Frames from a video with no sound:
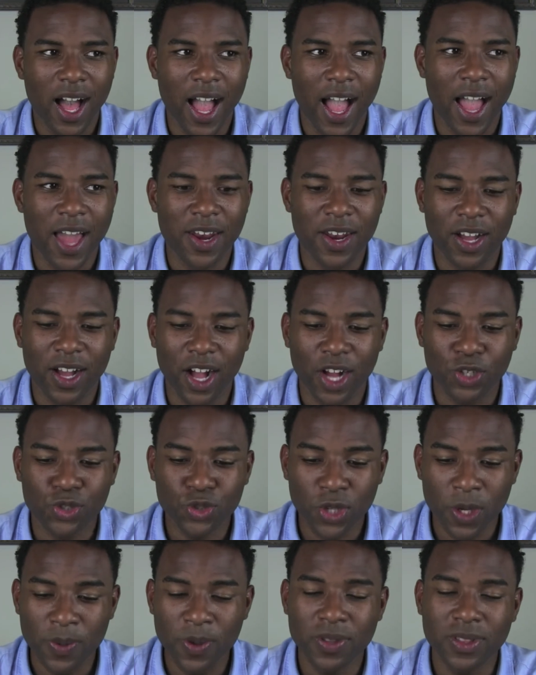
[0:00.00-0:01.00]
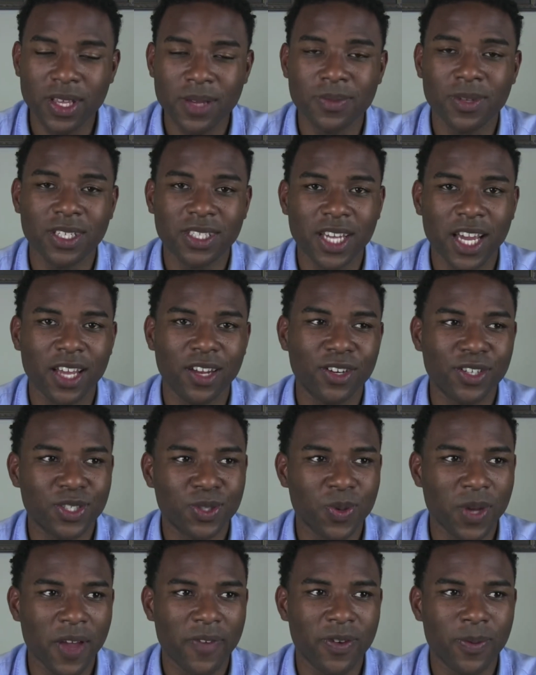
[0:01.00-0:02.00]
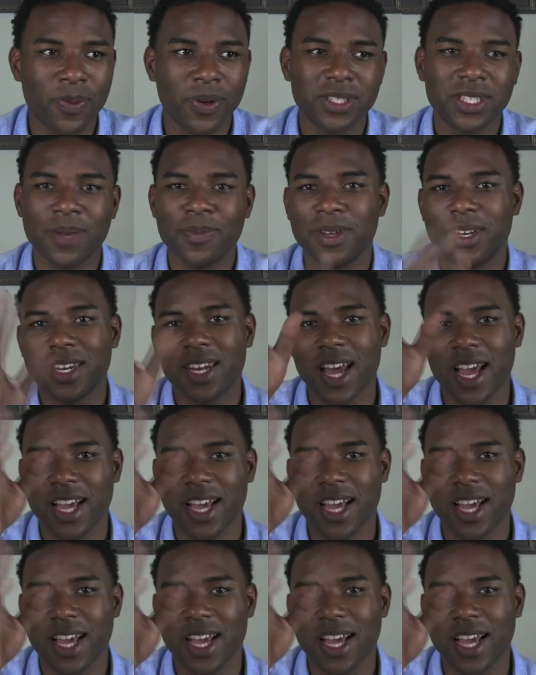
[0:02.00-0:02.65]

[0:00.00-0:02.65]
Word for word: and attribute them to Taylor Swift and put them in